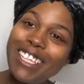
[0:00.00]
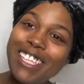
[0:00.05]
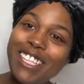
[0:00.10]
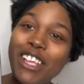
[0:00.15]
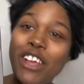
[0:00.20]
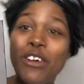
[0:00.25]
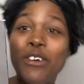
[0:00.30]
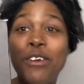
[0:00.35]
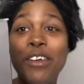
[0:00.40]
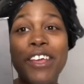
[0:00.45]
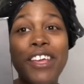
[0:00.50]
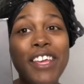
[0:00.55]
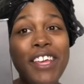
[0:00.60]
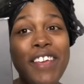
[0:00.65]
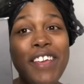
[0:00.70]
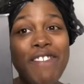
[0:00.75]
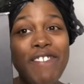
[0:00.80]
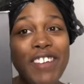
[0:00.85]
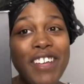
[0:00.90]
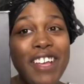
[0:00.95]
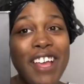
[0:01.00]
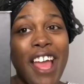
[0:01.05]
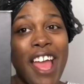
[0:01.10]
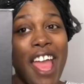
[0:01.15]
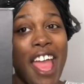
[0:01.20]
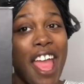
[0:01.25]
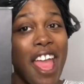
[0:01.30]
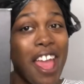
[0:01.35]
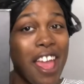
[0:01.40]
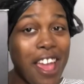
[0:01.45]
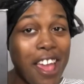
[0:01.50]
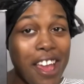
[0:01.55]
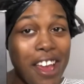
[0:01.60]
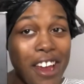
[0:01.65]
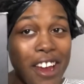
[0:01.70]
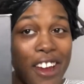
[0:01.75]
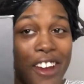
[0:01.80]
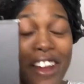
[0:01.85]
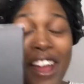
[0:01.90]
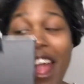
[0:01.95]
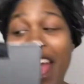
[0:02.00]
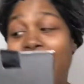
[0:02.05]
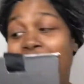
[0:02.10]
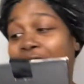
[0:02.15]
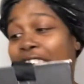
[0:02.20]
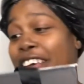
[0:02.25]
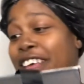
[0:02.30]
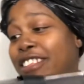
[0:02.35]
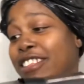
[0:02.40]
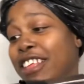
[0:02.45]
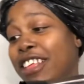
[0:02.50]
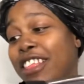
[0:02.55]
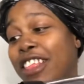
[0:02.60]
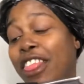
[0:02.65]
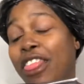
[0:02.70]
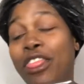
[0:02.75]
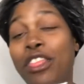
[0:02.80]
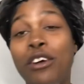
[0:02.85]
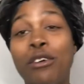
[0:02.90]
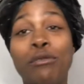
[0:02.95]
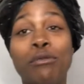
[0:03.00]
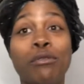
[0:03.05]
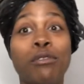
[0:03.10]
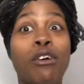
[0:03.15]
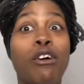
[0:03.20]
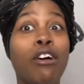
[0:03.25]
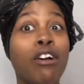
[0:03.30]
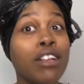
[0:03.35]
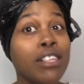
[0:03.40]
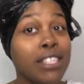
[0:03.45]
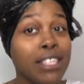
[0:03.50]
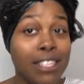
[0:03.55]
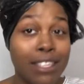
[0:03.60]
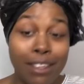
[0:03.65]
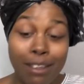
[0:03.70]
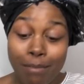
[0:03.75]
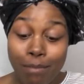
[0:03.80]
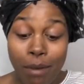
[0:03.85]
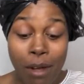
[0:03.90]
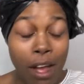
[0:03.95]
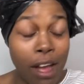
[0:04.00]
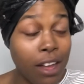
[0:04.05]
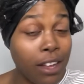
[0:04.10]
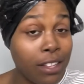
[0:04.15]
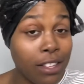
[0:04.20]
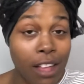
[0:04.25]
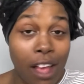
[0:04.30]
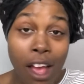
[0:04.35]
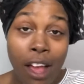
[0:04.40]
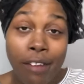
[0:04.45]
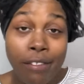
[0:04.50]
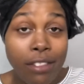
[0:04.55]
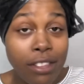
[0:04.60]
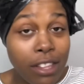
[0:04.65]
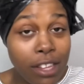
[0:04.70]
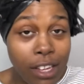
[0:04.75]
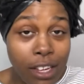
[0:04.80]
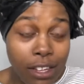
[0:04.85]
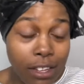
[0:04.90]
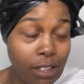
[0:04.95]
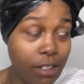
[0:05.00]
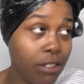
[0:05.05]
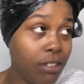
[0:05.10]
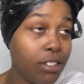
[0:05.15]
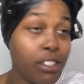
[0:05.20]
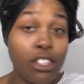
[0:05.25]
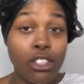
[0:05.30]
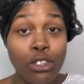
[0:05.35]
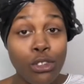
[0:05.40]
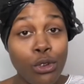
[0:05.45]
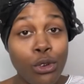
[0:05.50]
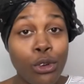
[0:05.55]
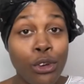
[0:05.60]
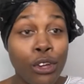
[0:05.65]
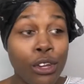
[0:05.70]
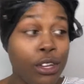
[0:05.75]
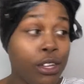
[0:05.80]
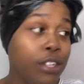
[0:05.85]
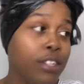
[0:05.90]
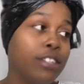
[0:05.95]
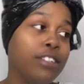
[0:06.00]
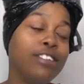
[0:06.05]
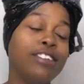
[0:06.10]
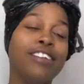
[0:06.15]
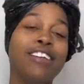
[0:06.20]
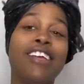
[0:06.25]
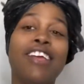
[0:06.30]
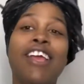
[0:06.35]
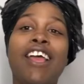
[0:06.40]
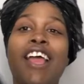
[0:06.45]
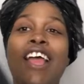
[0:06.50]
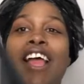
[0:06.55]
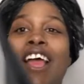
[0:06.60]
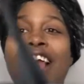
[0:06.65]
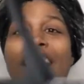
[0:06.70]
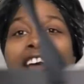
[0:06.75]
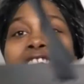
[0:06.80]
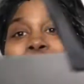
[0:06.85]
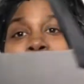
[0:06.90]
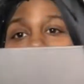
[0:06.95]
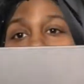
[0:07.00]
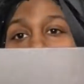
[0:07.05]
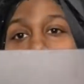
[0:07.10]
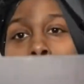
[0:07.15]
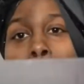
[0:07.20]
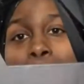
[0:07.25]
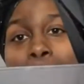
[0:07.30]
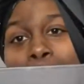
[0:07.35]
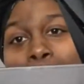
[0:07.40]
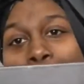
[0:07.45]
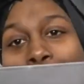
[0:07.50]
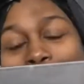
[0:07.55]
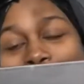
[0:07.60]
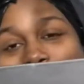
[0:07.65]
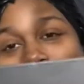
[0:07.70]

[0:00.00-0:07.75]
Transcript: So EVA Hair has the rawest box I've seen. Sorry. Boop.